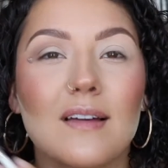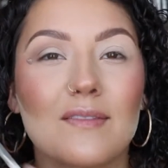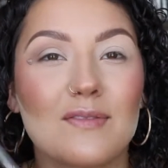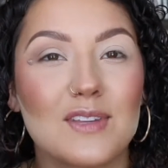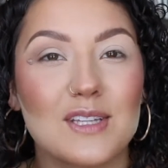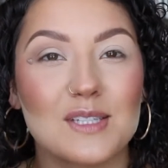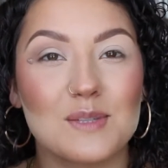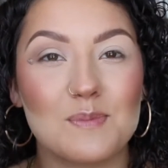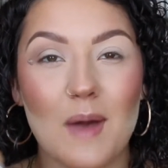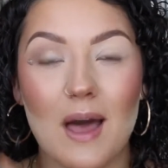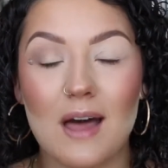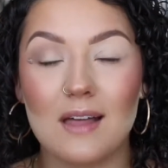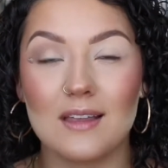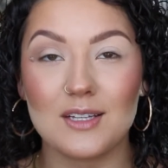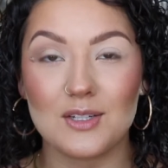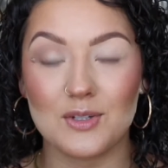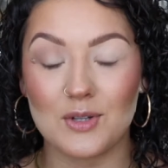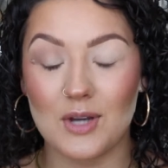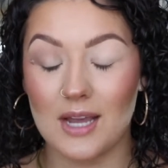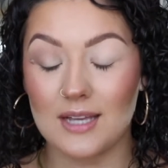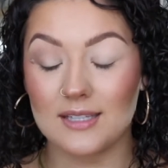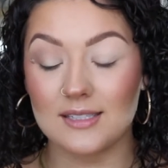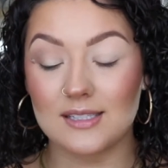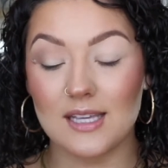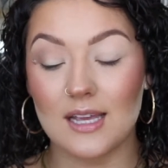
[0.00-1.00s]
this palette, you
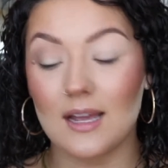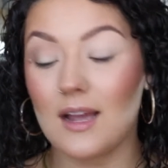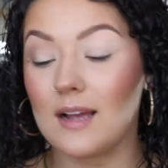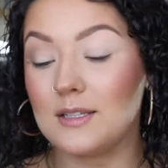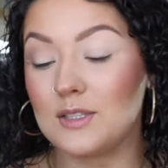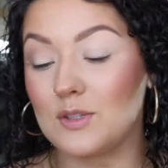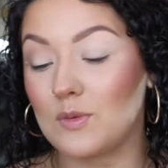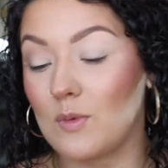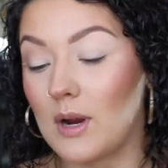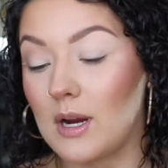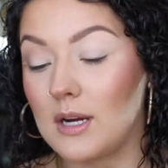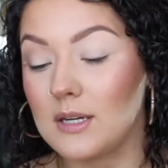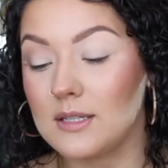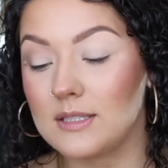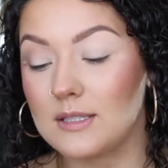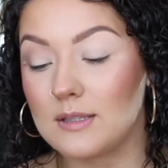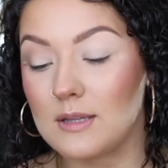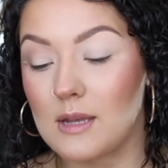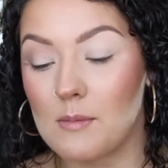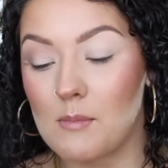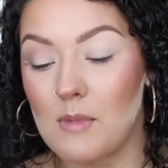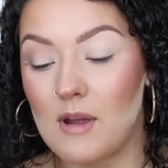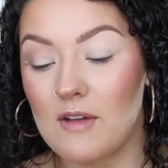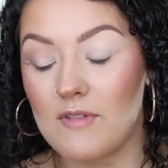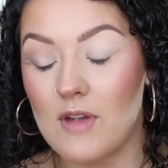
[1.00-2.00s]
guys. I swear, it's
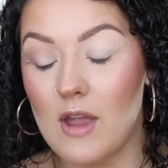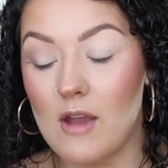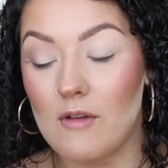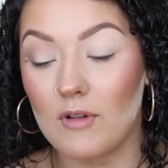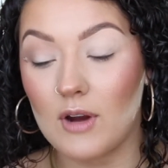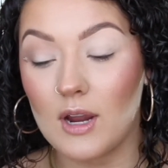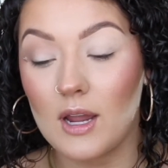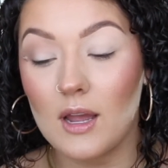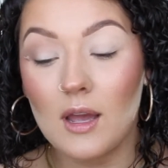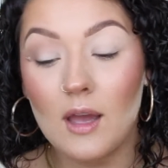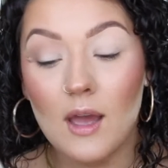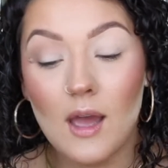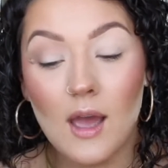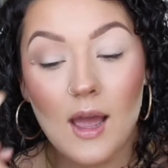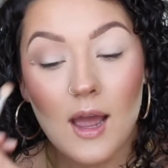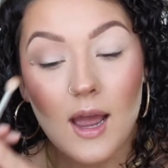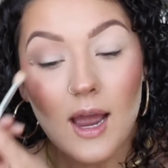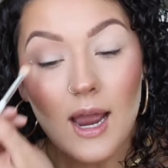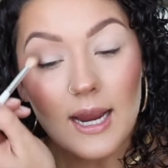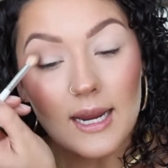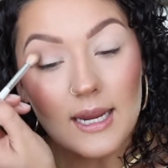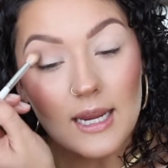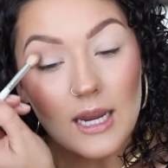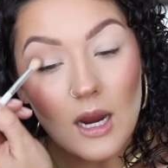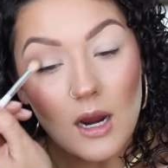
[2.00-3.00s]
like my favorite.
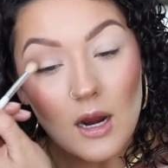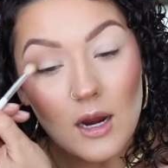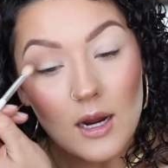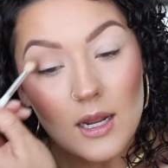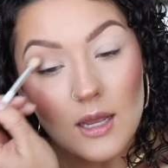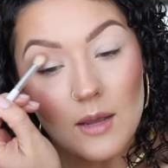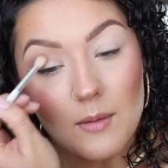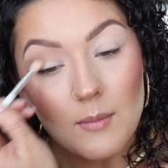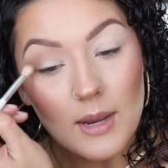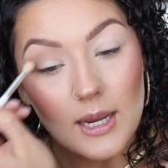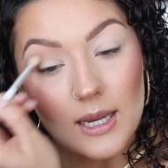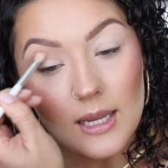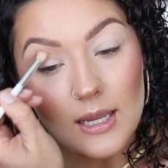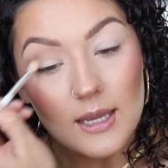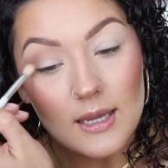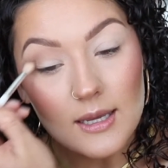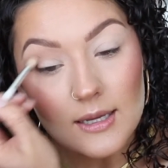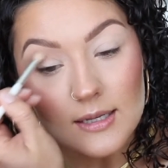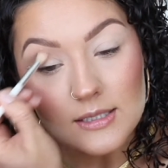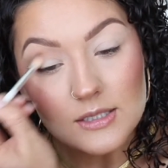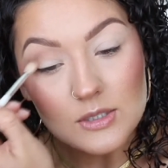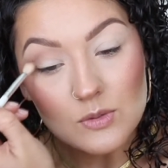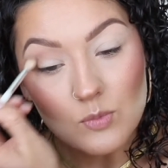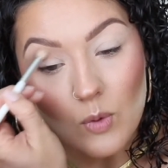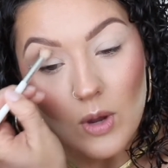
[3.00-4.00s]
I carry it in my kit
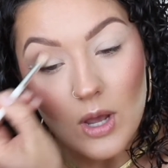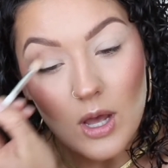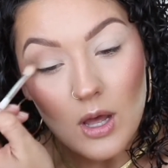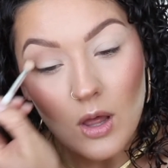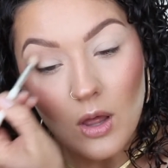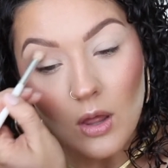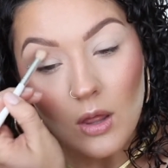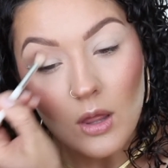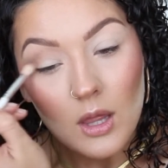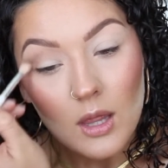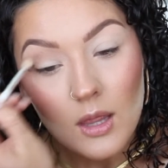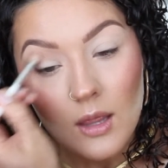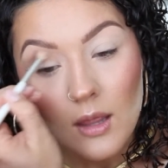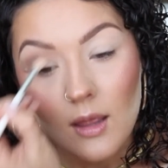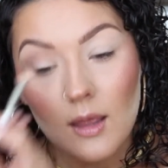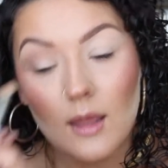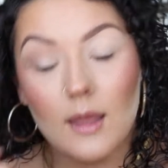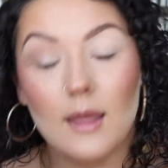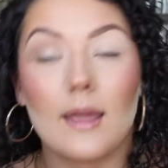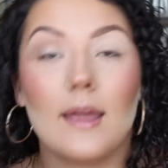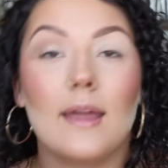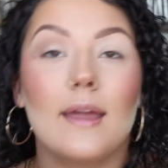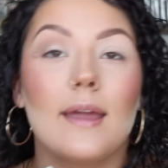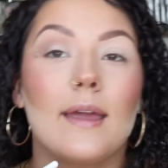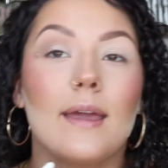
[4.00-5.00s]
as well.
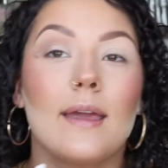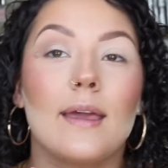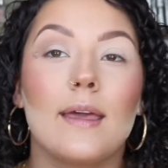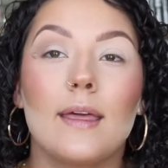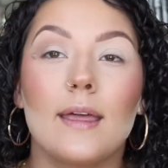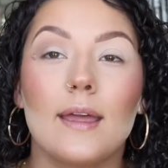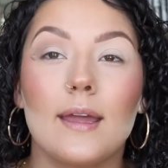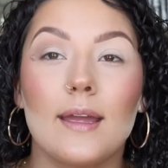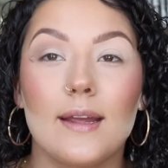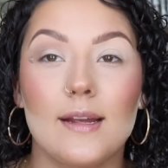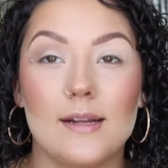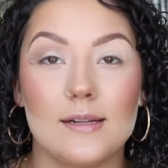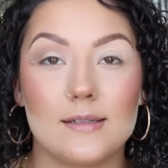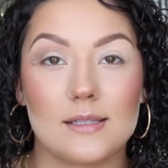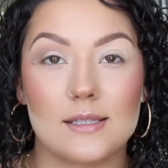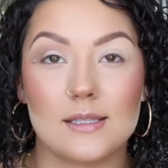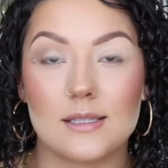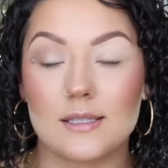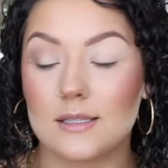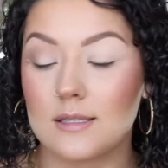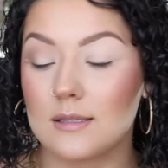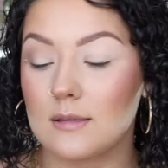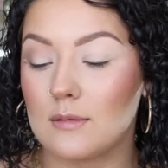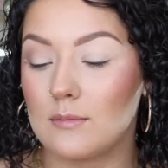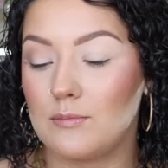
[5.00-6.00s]

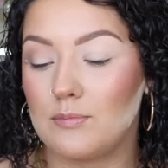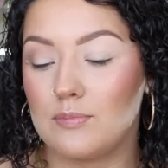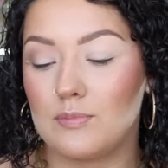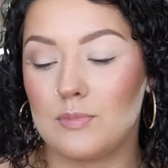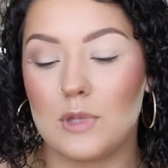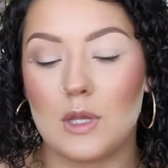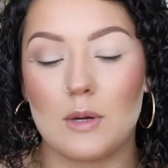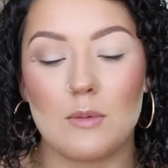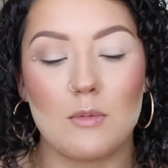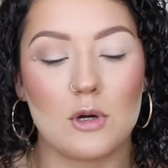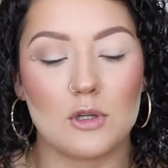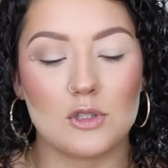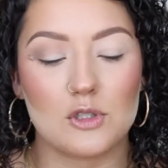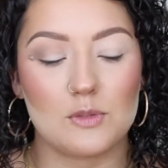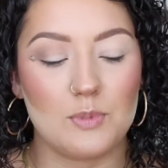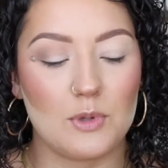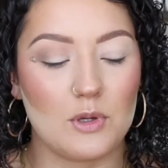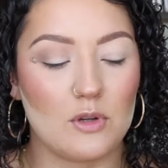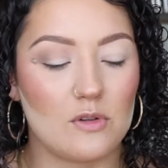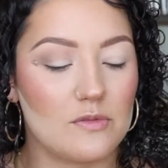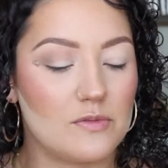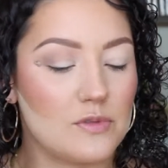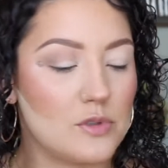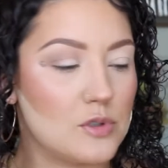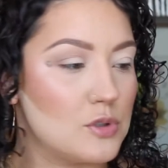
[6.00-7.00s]
It's the most
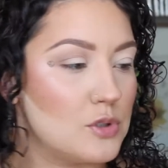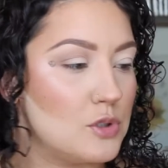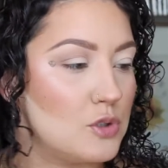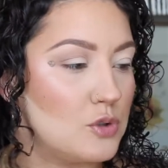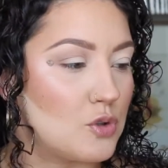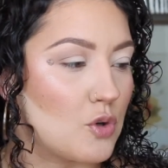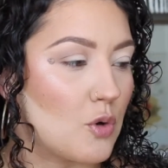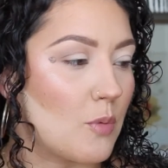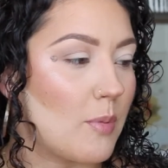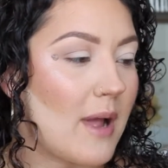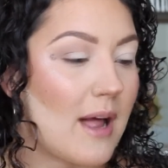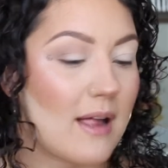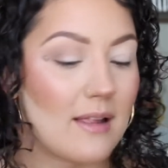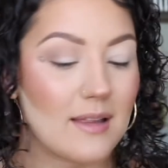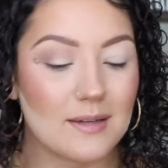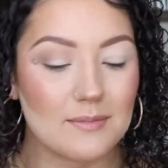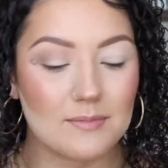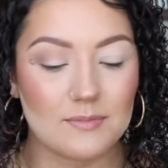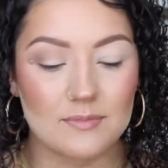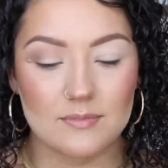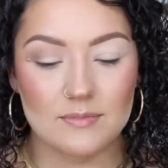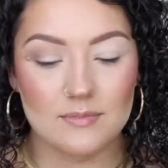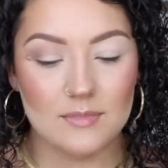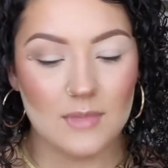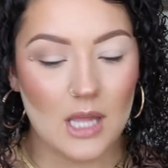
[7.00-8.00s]
beautiful neutral palette.
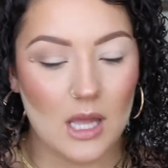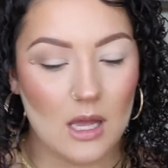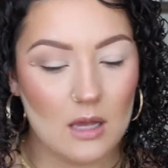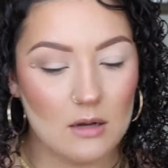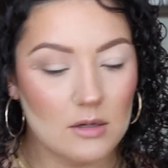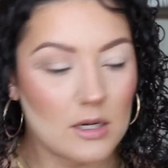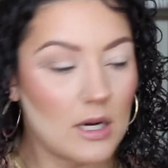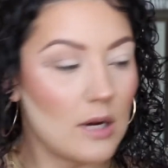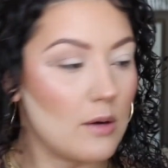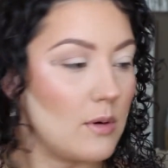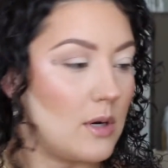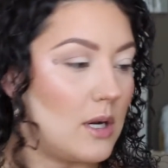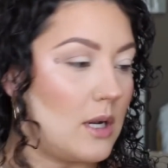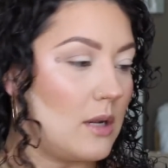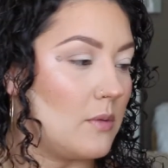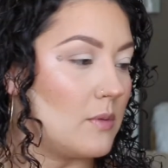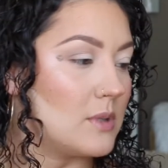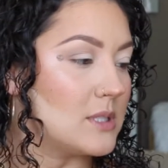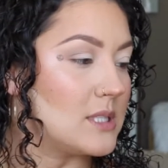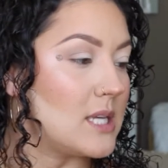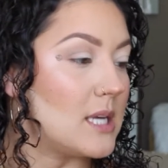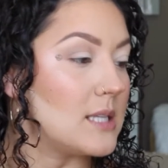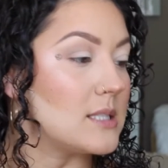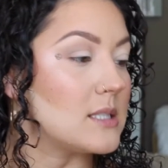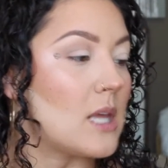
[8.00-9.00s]
I don't care what
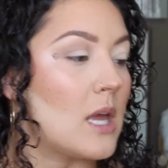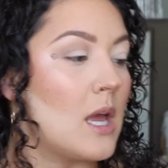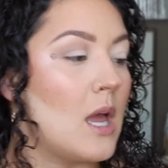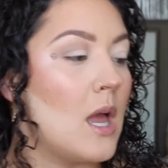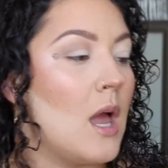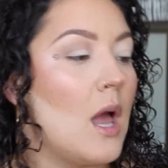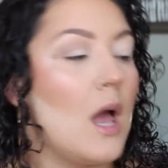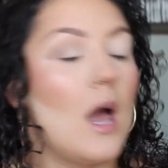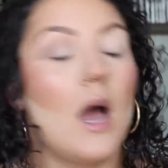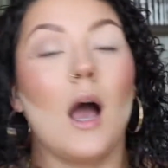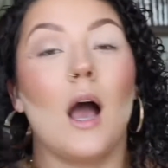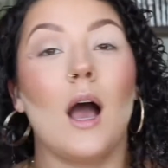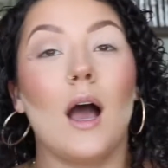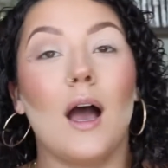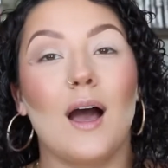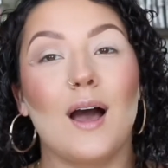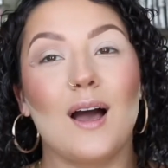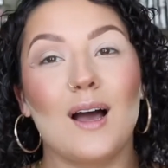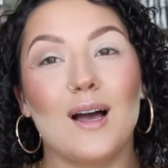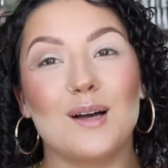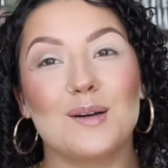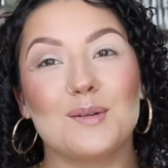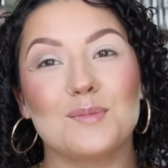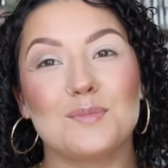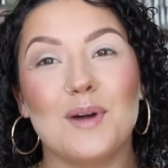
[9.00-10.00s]
anyone says.
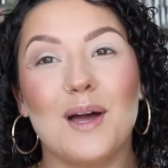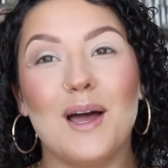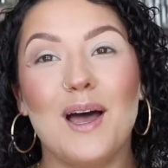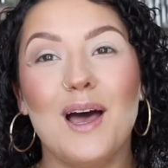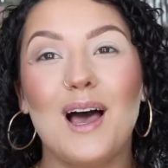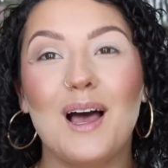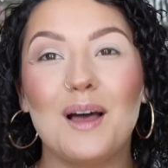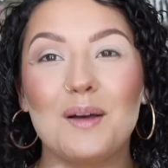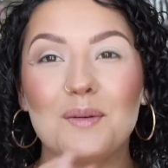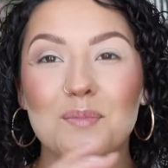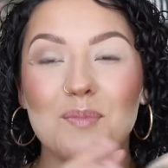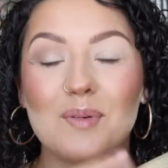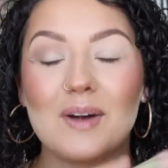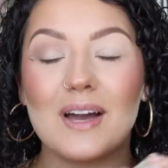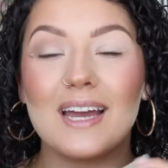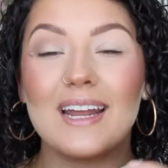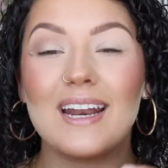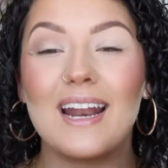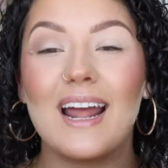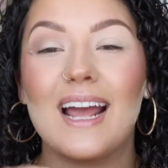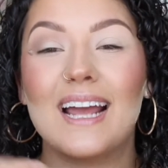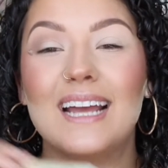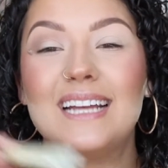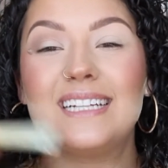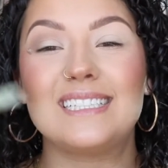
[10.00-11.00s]
But
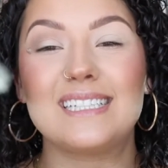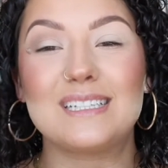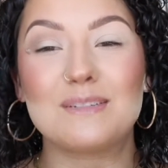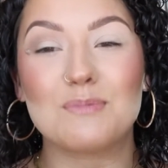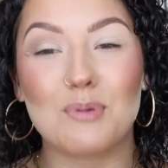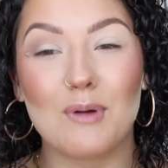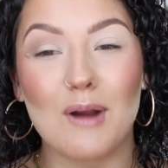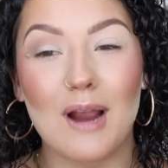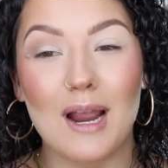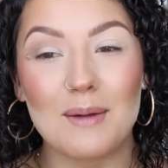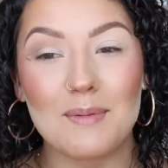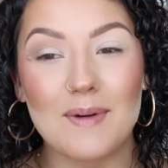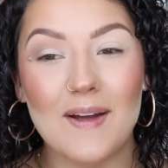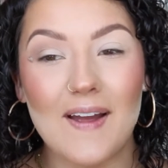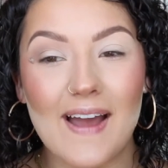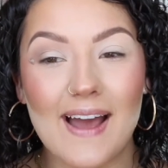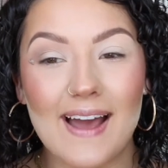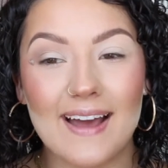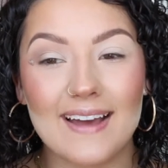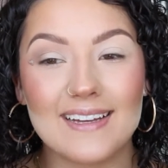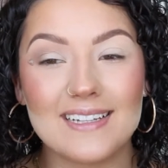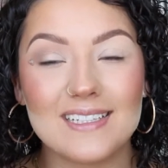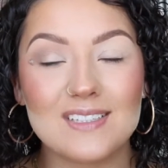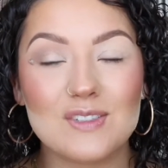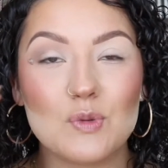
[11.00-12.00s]
I did prime
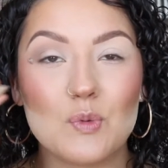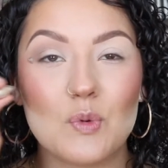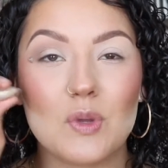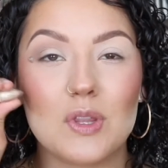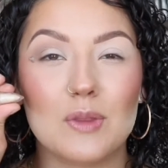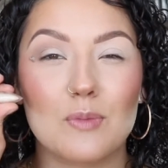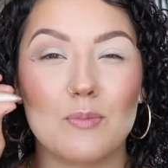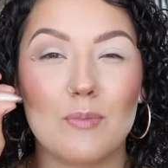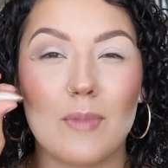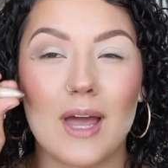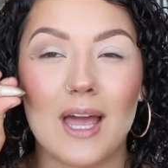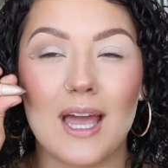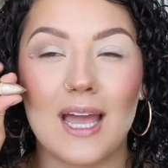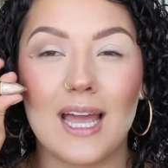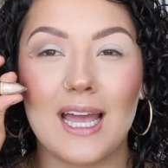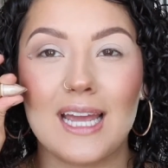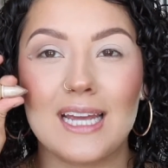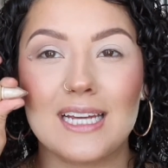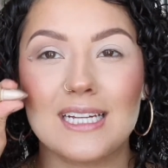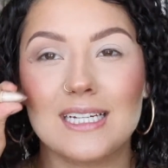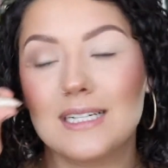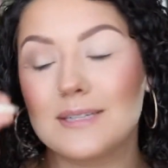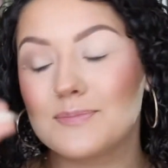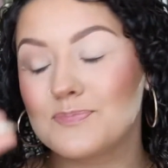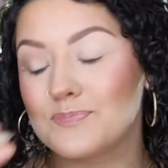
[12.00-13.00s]
my eyes with my